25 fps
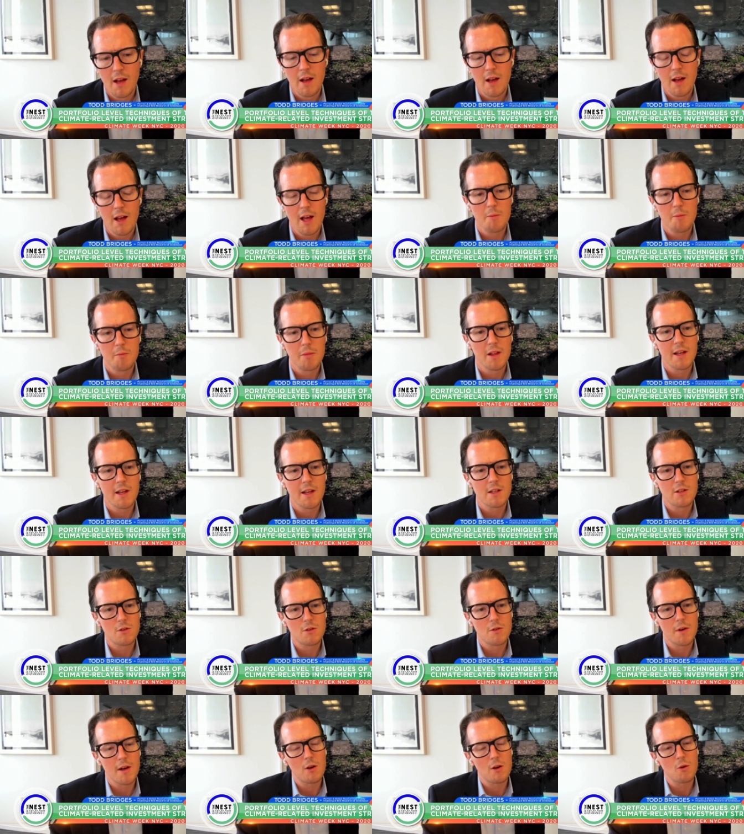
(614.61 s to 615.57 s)
and place
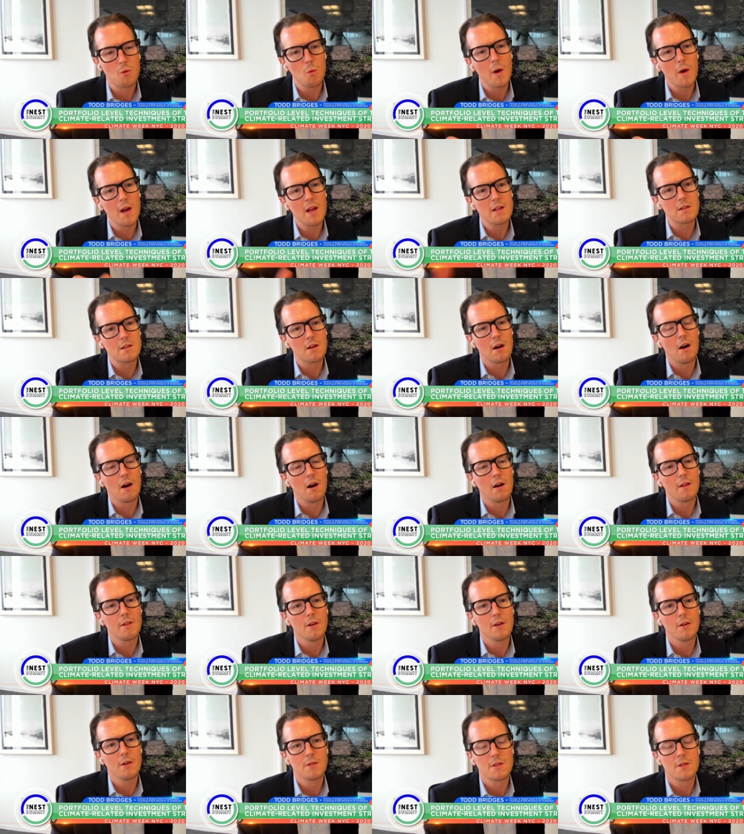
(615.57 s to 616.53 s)
greater weights on
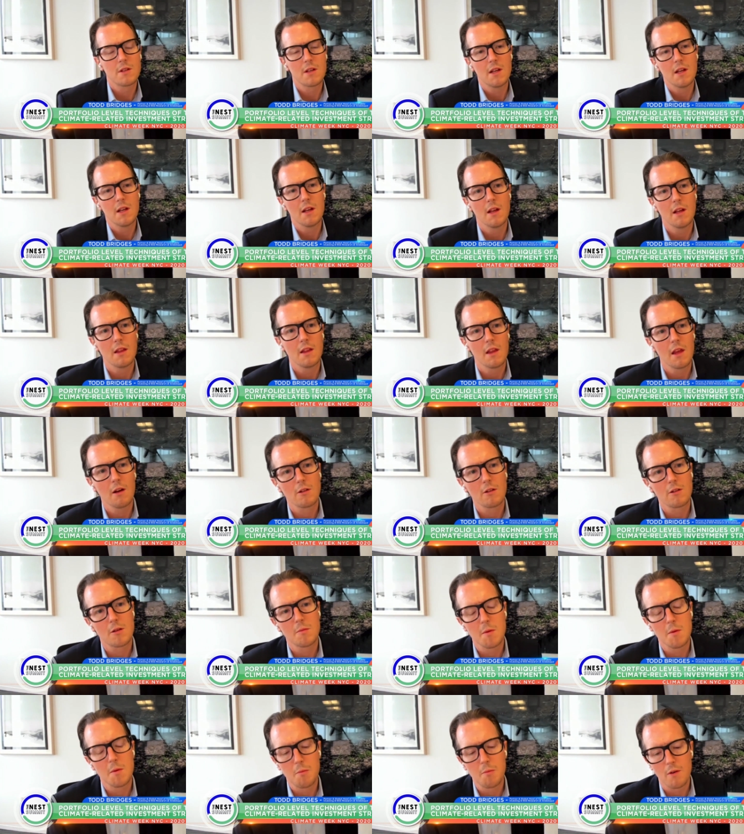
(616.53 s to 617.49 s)
those in the
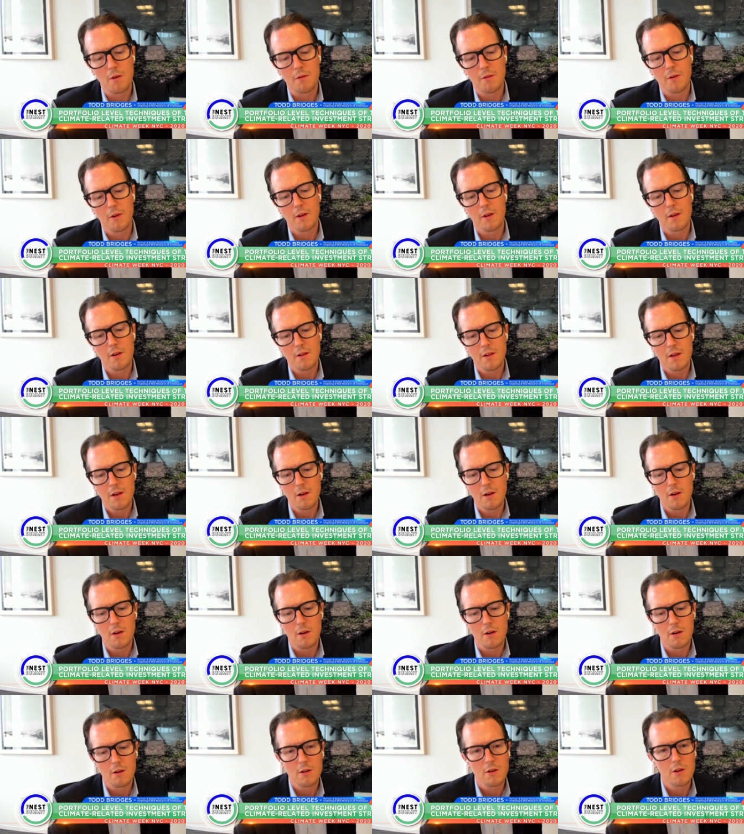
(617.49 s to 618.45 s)
ultimate portfolio that
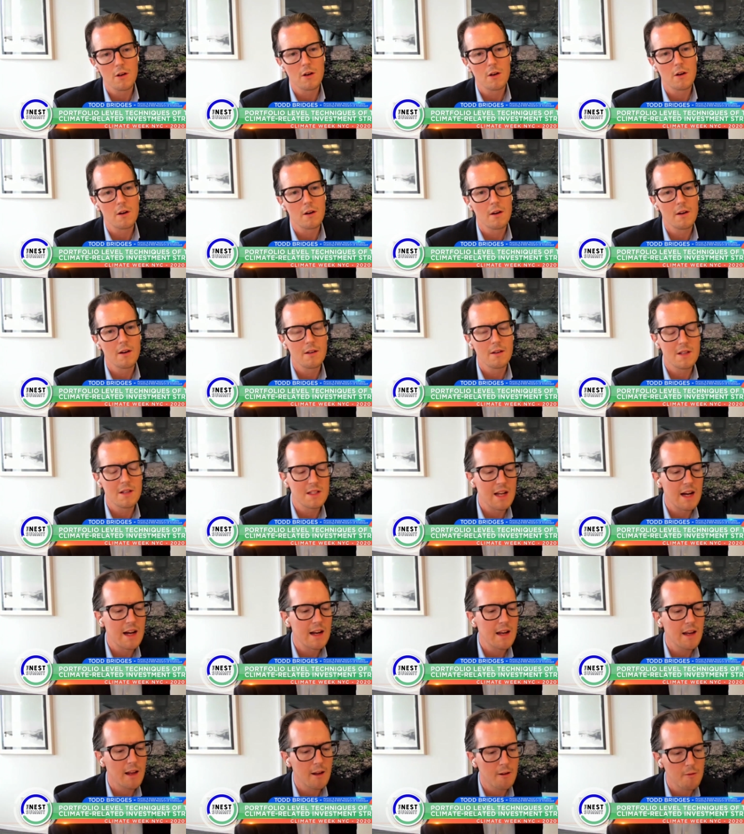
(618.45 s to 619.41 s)
you're
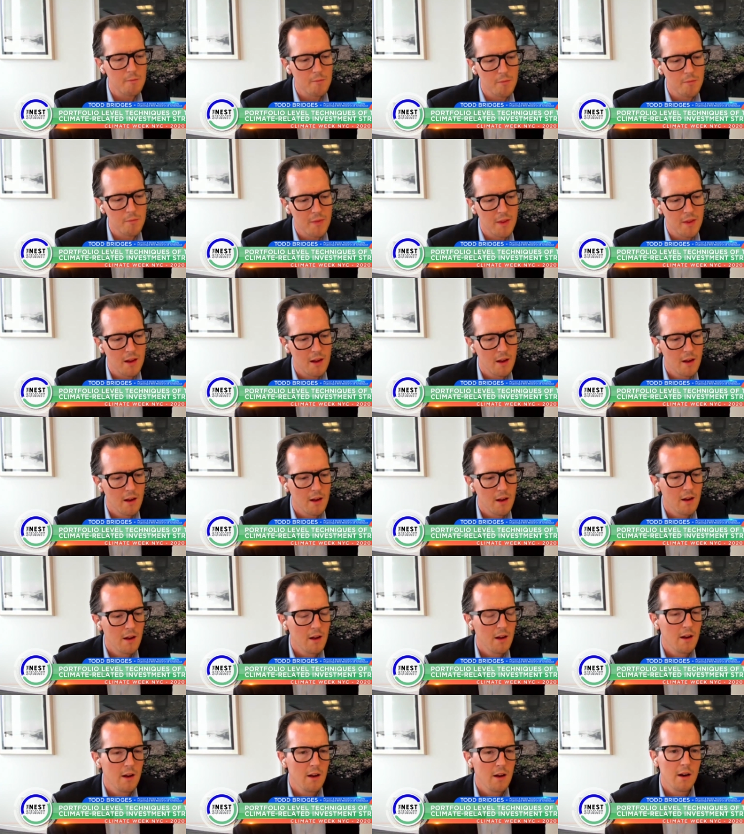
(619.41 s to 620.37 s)
designing.
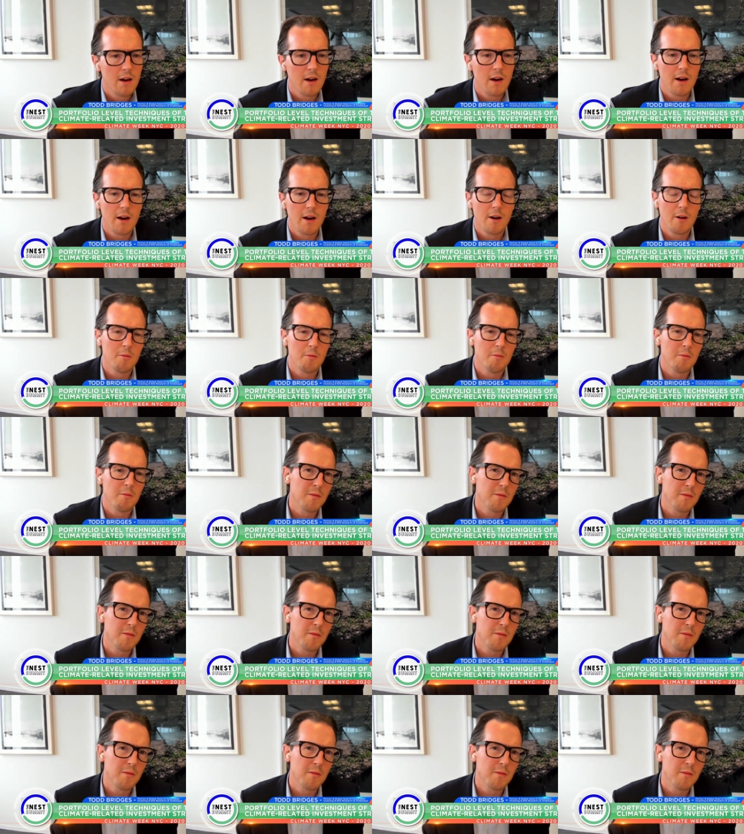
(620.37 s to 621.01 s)
All